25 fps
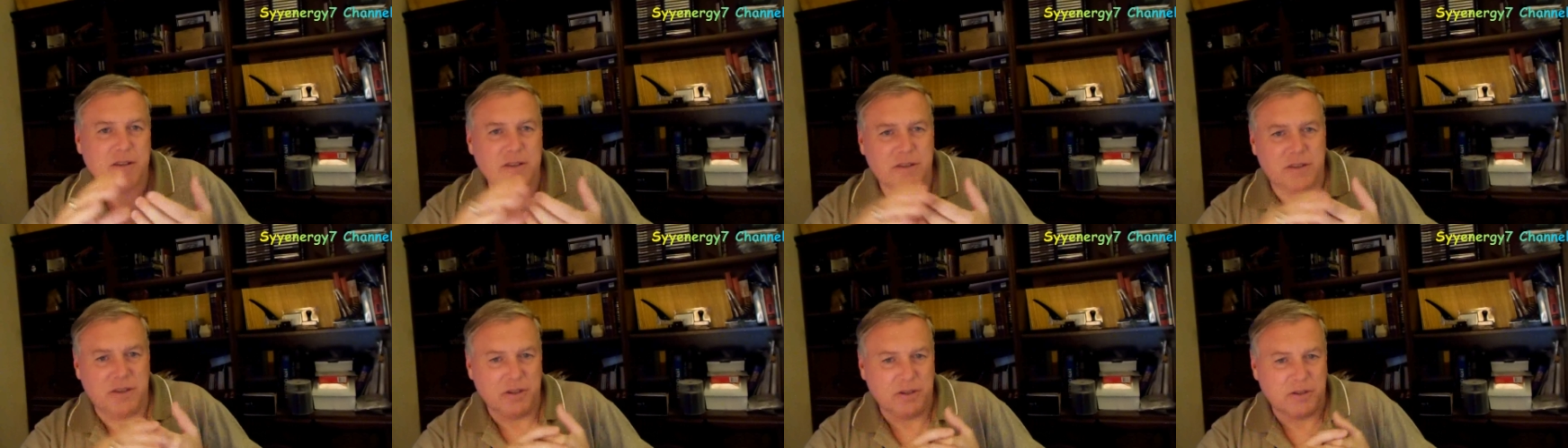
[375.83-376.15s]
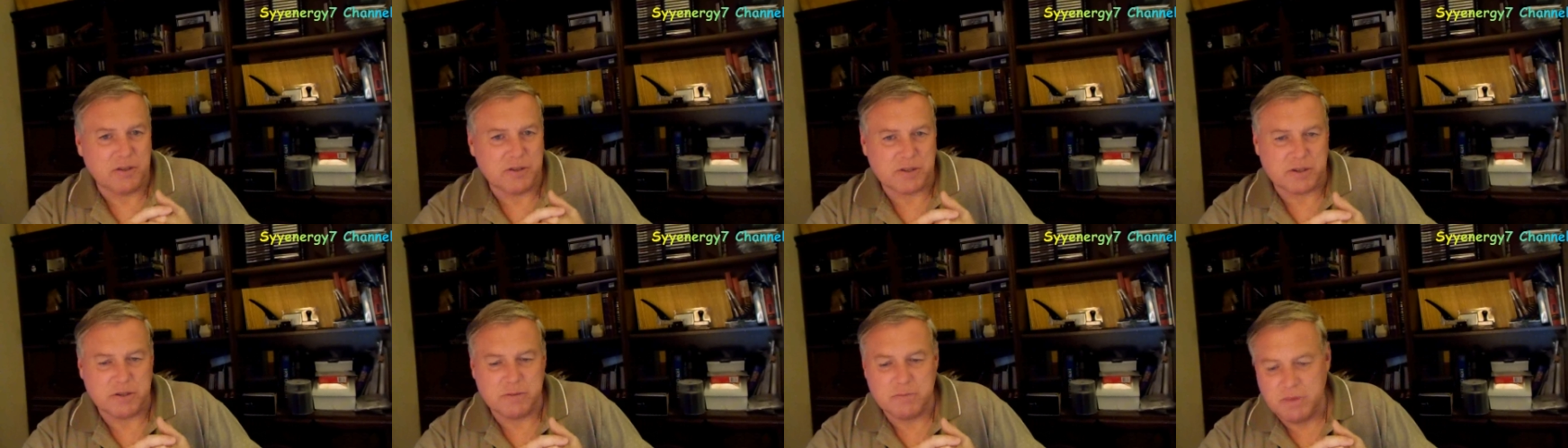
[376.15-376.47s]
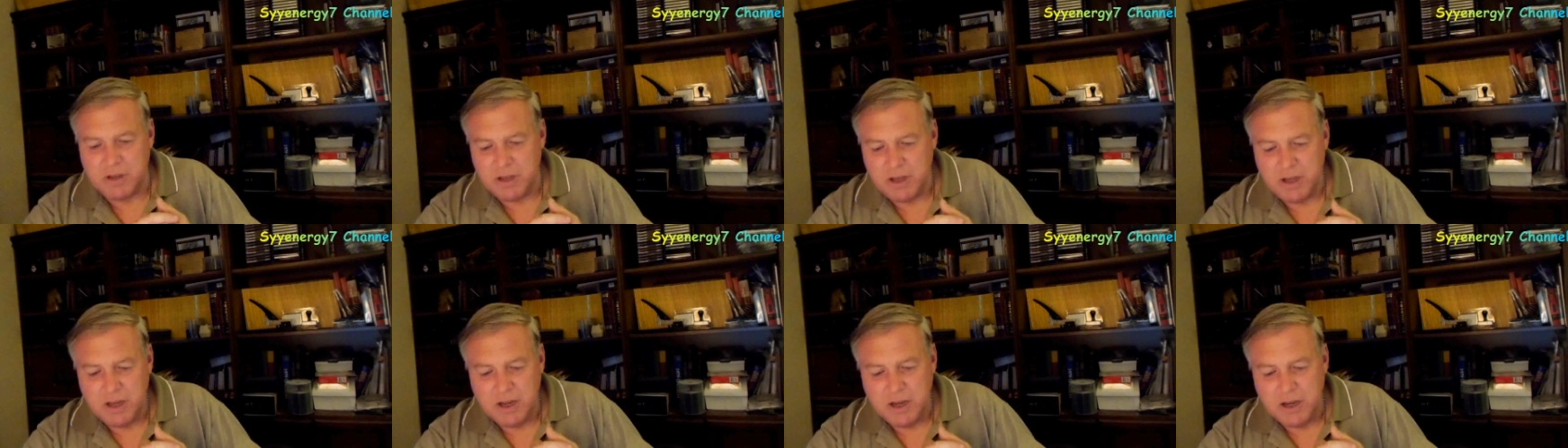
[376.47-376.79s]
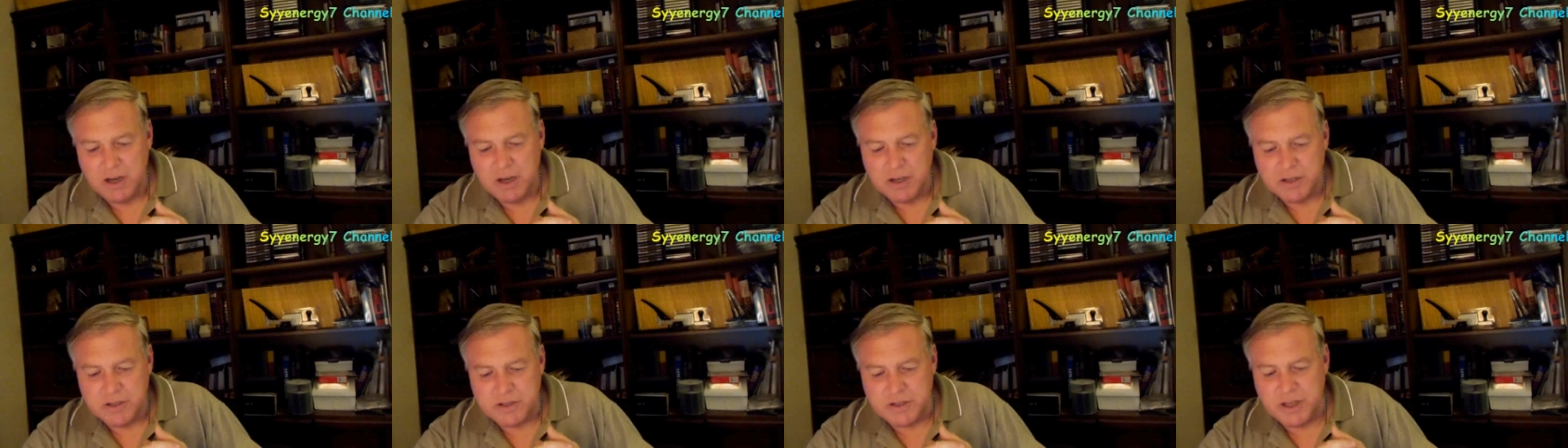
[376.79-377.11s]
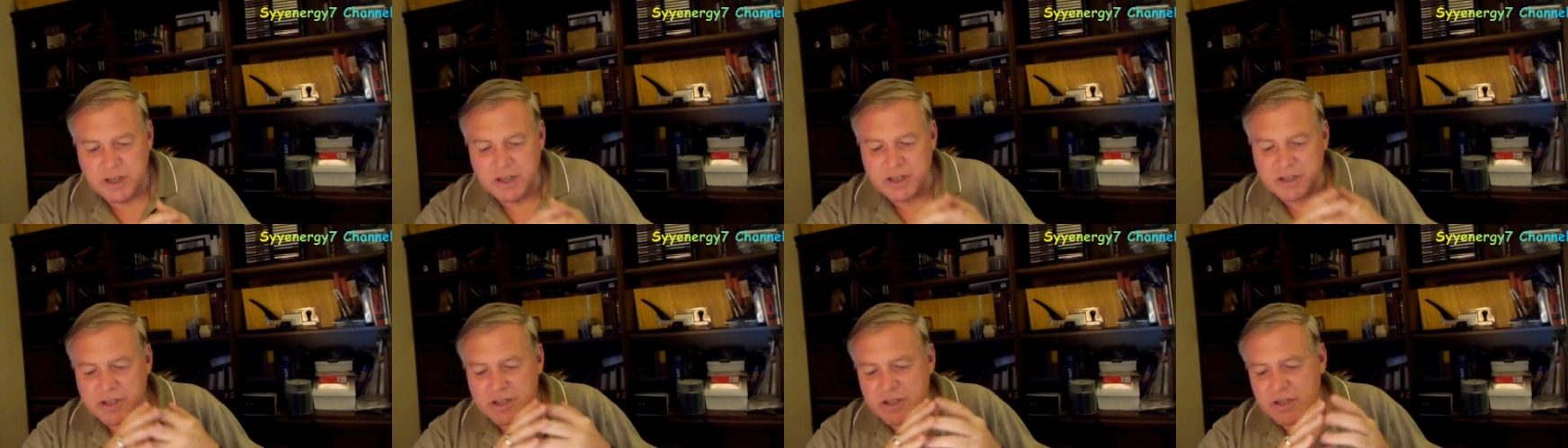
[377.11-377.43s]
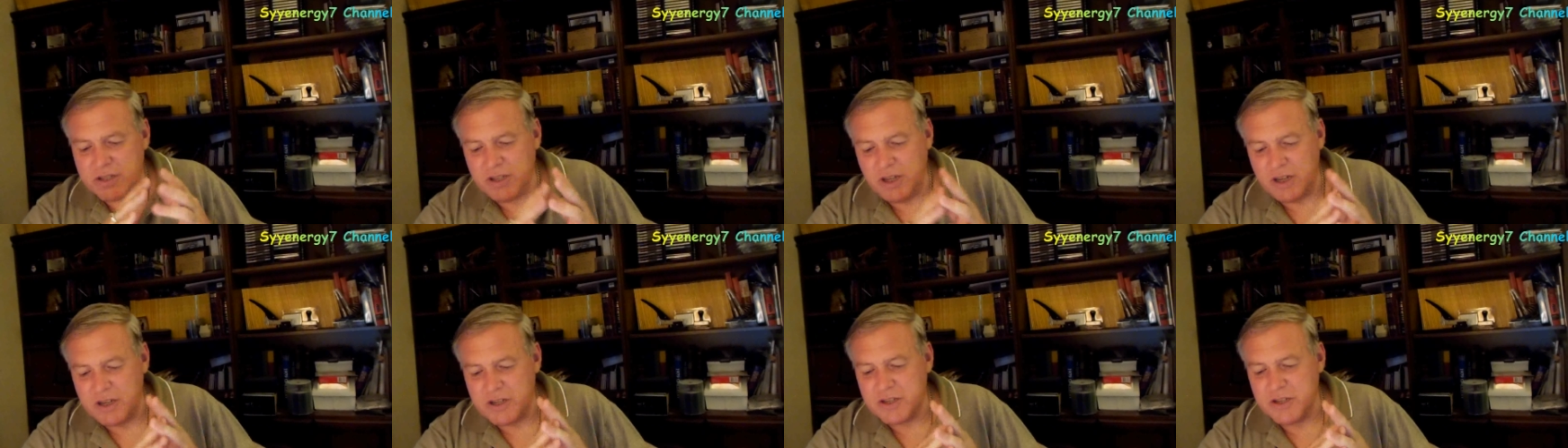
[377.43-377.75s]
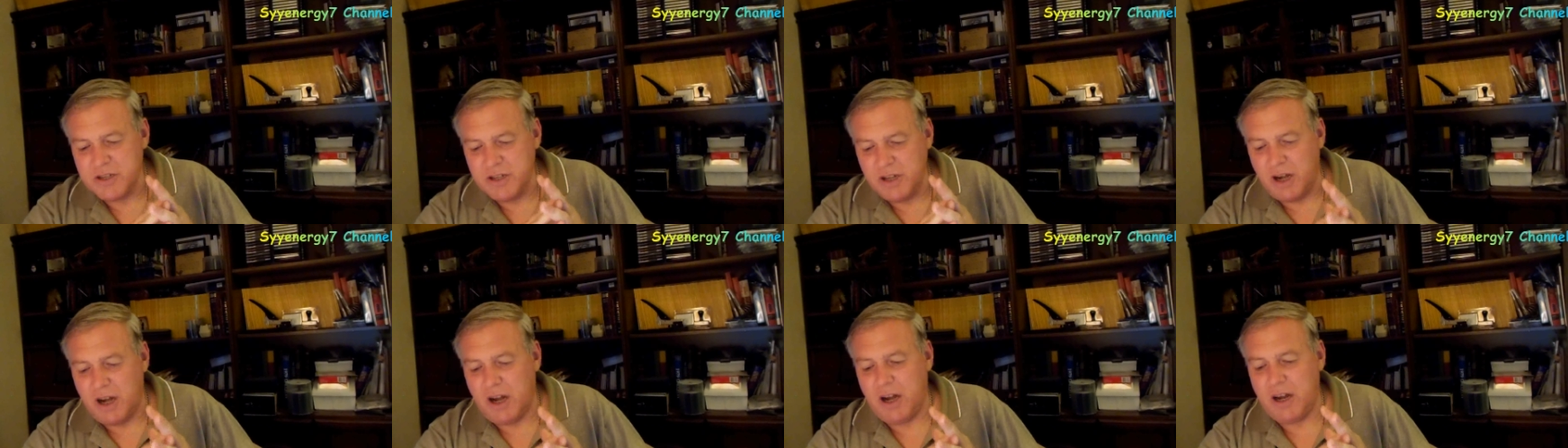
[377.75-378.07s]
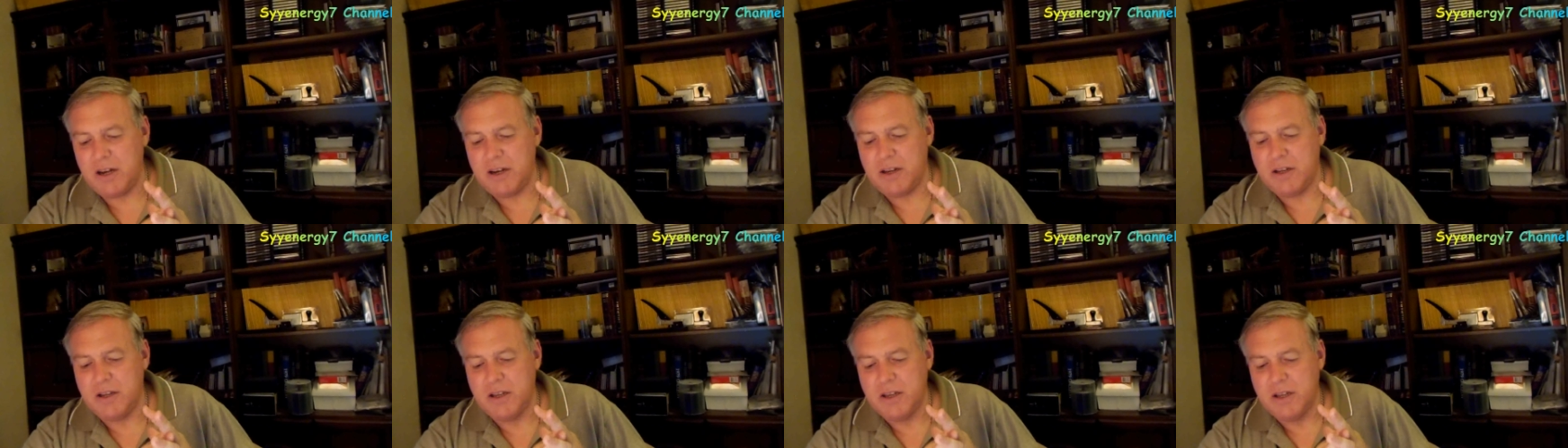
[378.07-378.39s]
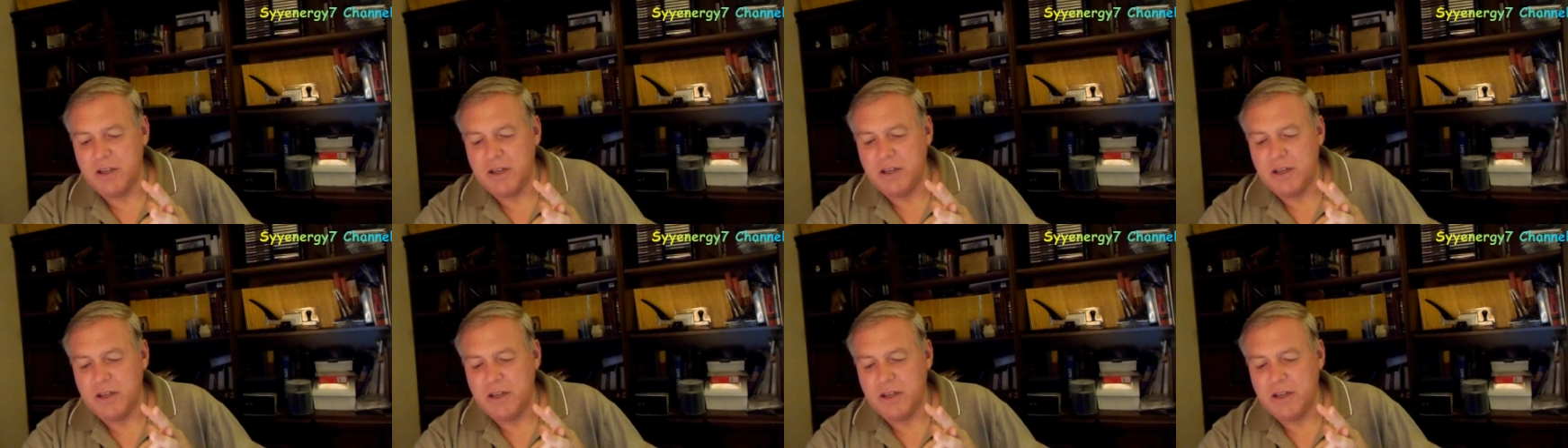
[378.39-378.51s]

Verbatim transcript: kills them. This does not